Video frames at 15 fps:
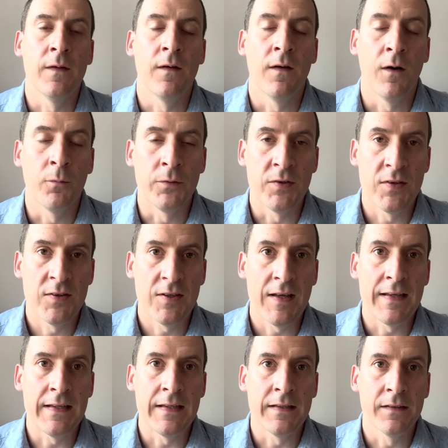I would
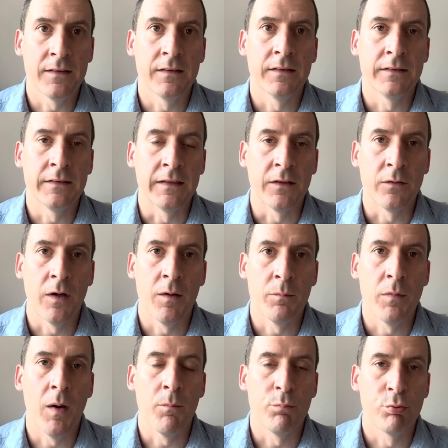say, you know,
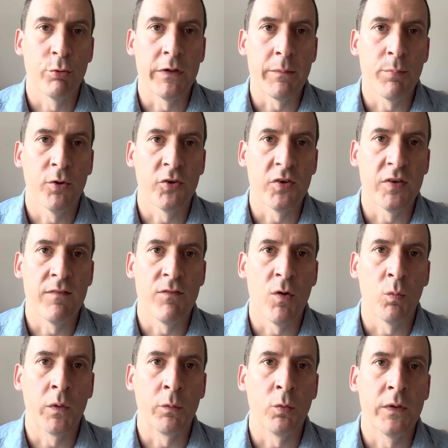I'm pretty positive
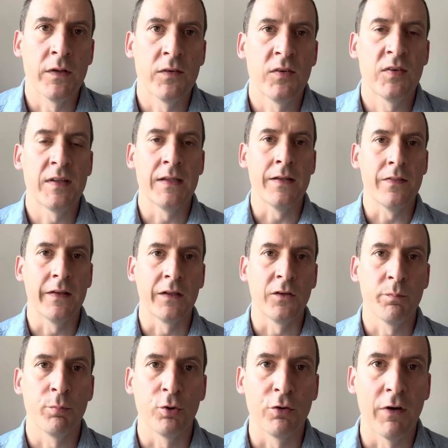that we will see things
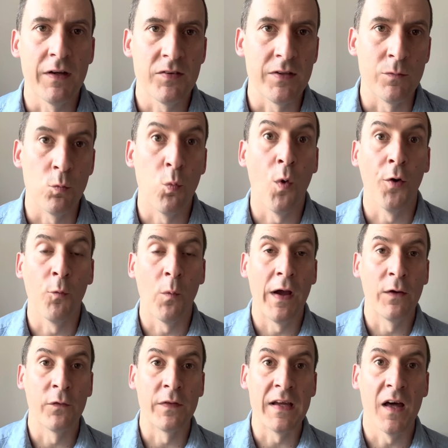progress in one
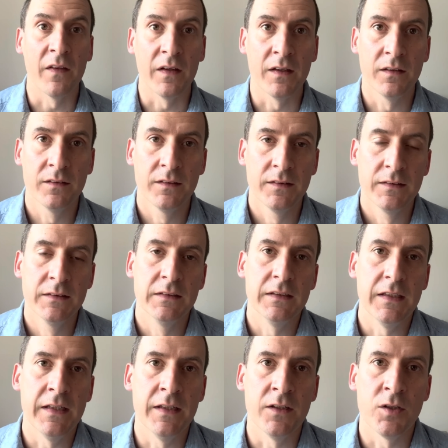way or the other
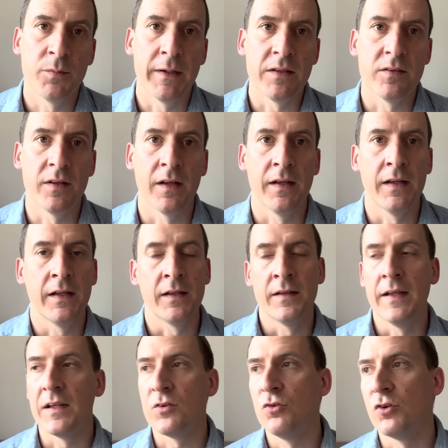in the space of the
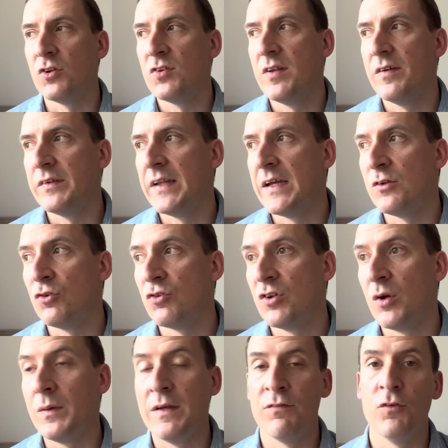next sort of 7 days or
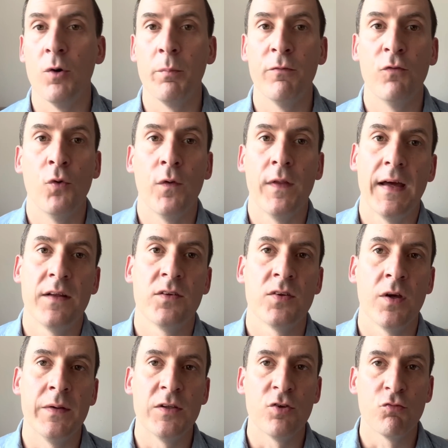so, if not before that.
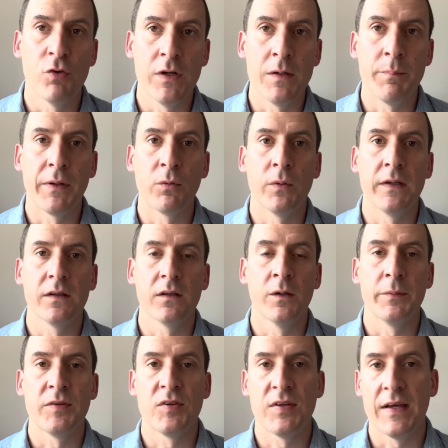So it's a really big week, I
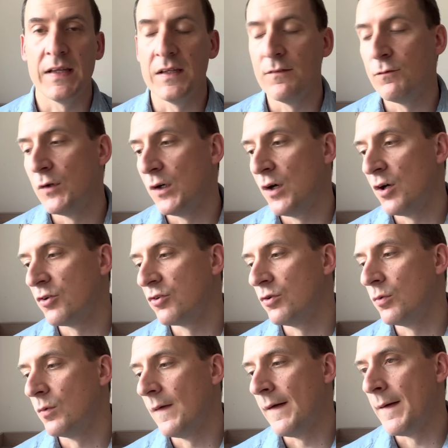would say, for
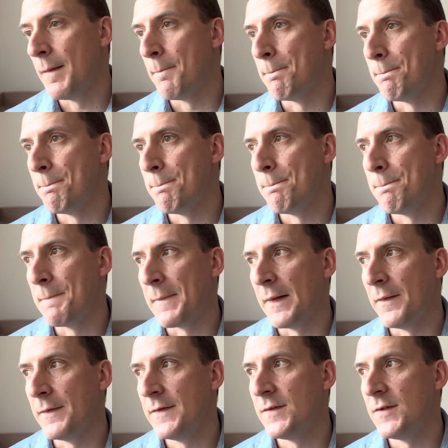Arsenal. You
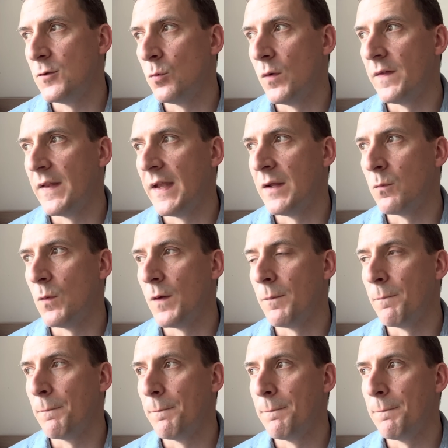know, this is one that they want.